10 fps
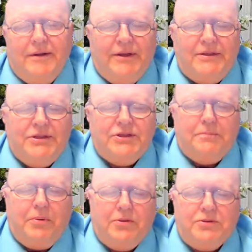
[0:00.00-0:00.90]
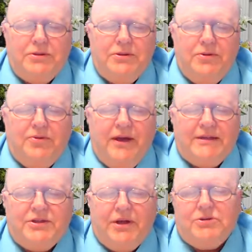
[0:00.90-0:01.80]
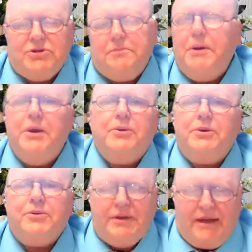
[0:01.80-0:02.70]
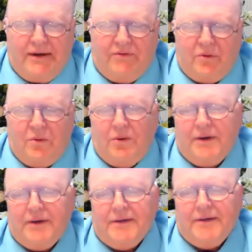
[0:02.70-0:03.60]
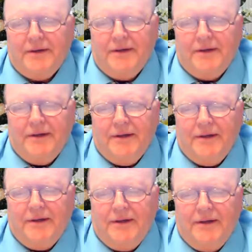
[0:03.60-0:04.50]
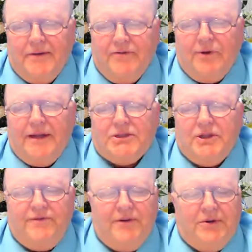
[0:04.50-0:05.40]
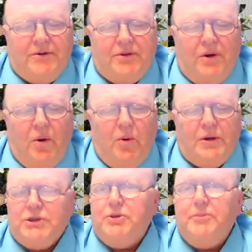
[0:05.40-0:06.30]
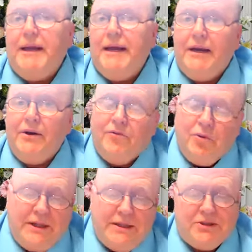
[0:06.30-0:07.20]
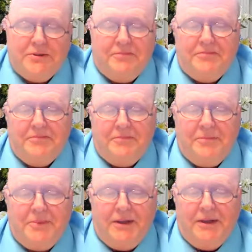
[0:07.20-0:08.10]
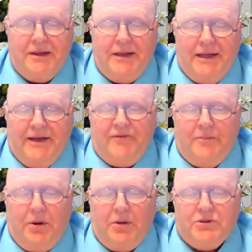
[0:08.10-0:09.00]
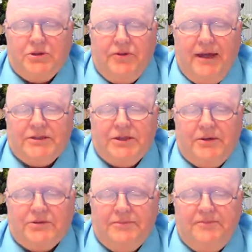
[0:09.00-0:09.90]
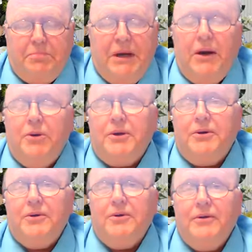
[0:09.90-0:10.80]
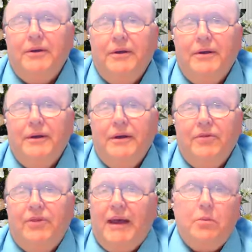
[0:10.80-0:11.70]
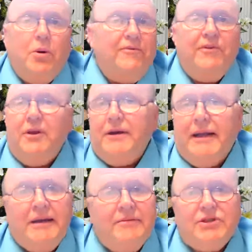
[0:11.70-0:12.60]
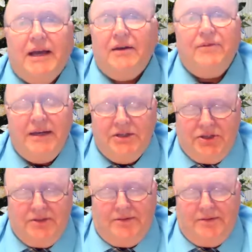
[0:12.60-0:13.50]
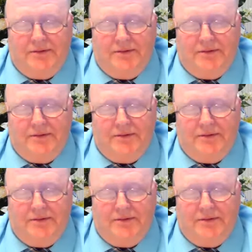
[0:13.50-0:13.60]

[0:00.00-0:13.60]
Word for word: This is the person who thinks they're superior to everyone. Friends, the fear of the Lord is the beginning of wisdom. If a person thinks they're superior they won't feel a need of salvation.